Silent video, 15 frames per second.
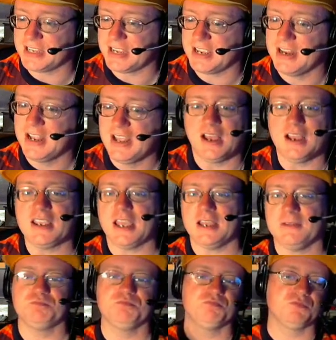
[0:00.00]
And
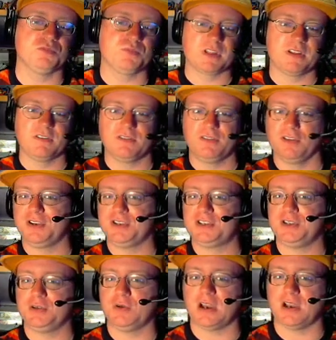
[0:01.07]
again, feel free
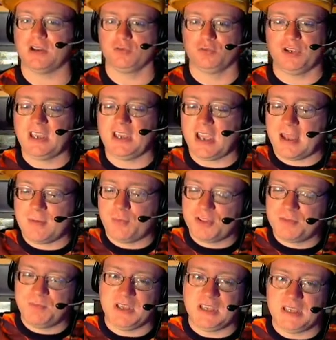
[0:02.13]
to uh, recap
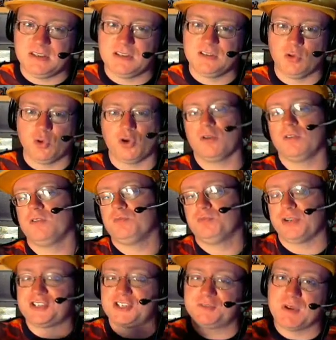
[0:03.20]
with me your
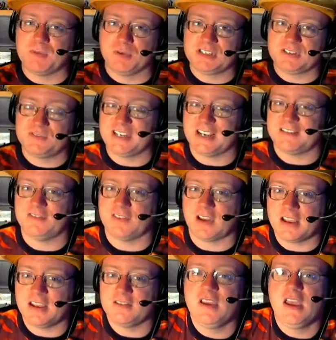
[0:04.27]
precious memories of Gen
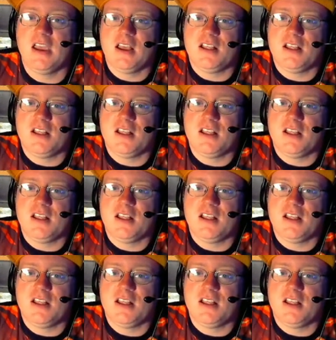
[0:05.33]
5,